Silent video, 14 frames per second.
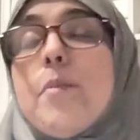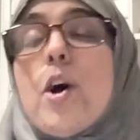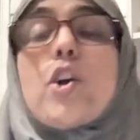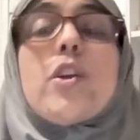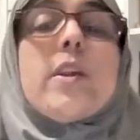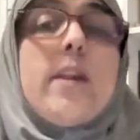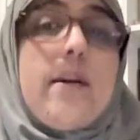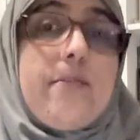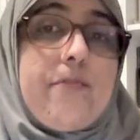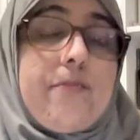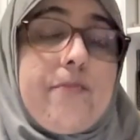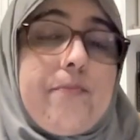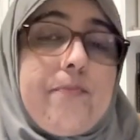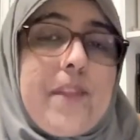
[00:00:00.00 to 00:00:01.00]
I'm not good
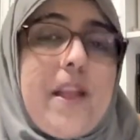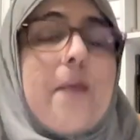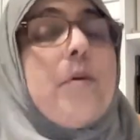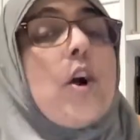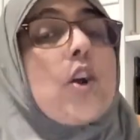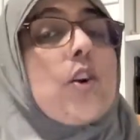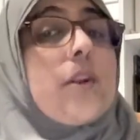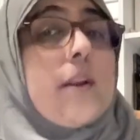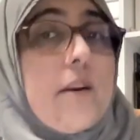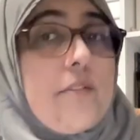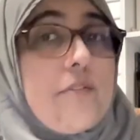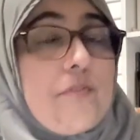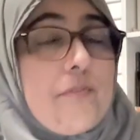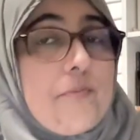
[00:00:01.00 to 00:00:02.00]
enough. I'm not good
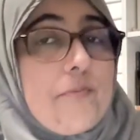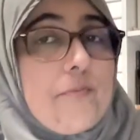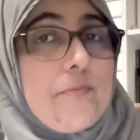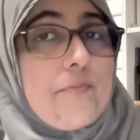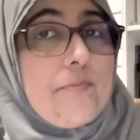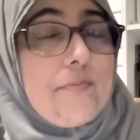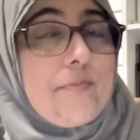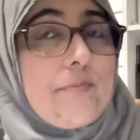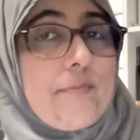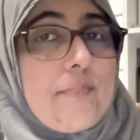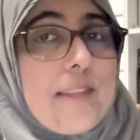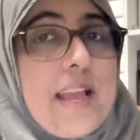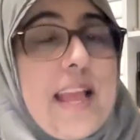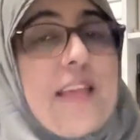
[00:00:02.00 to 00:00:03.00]
enough.
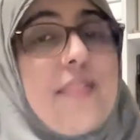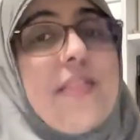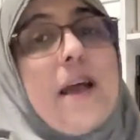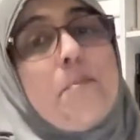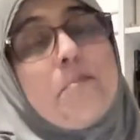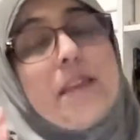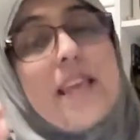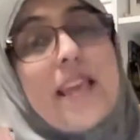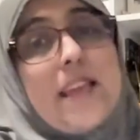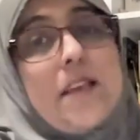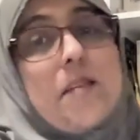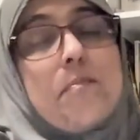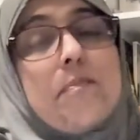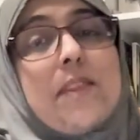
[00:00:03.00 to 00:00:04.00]
And that
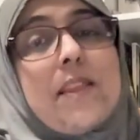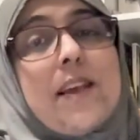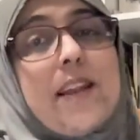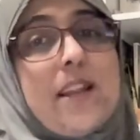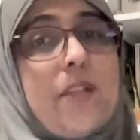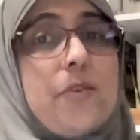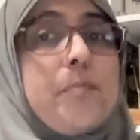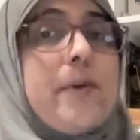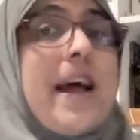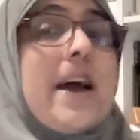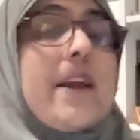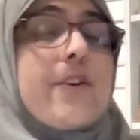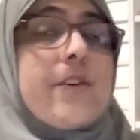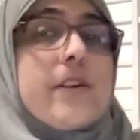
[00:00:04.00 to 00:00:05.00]
became another
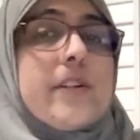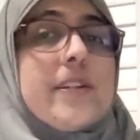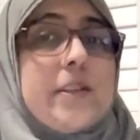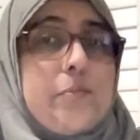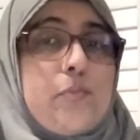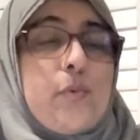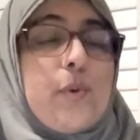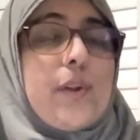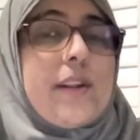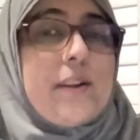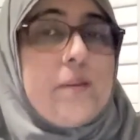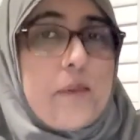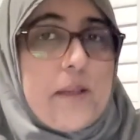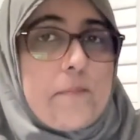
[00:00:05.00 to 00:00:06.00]
pattern deep rooted
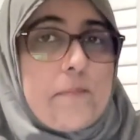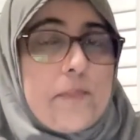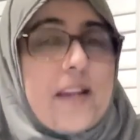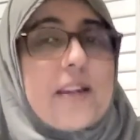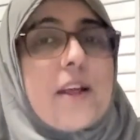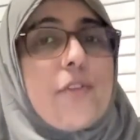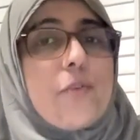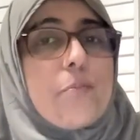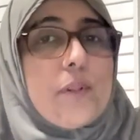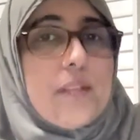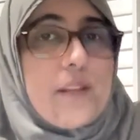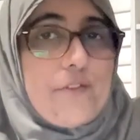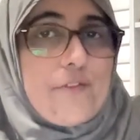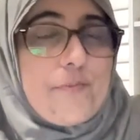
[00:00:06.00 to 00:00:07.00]
in me, another
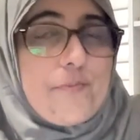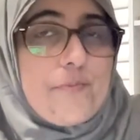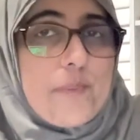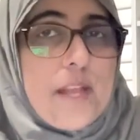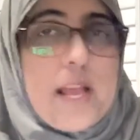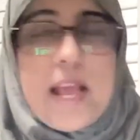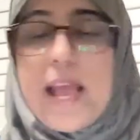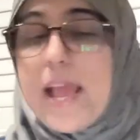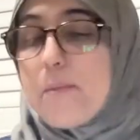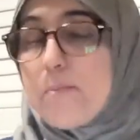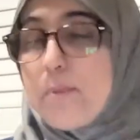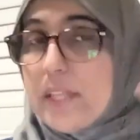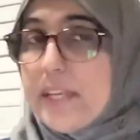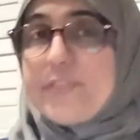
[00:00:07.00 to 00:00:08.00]
belief.
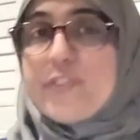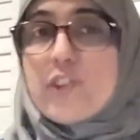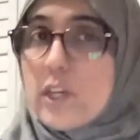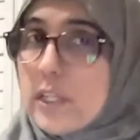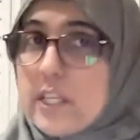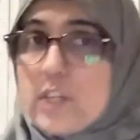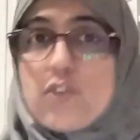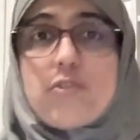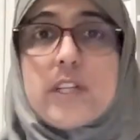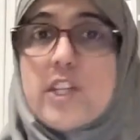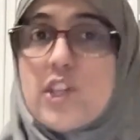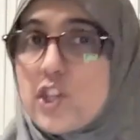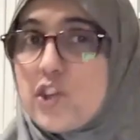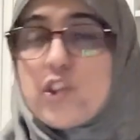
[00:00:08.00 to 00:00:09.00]
And beliefs are
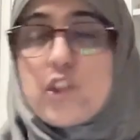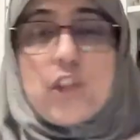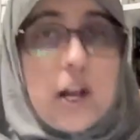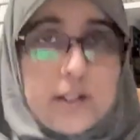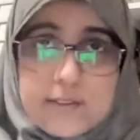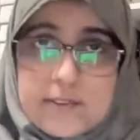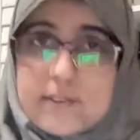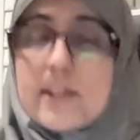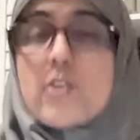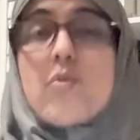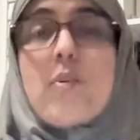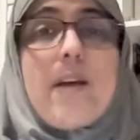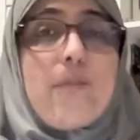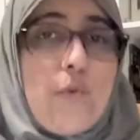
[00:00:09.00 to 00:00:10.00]
literally just thoughts that
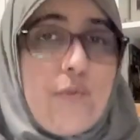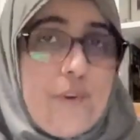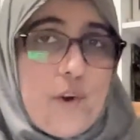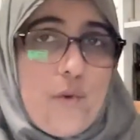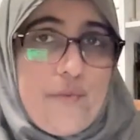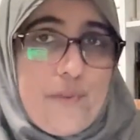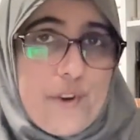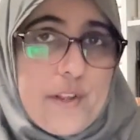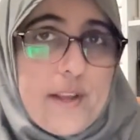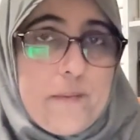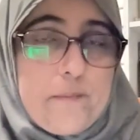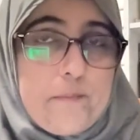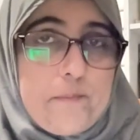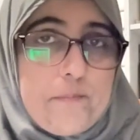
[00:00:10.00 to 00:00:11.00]
you have over and over
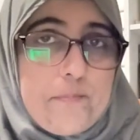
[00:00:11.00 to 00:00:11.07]
again.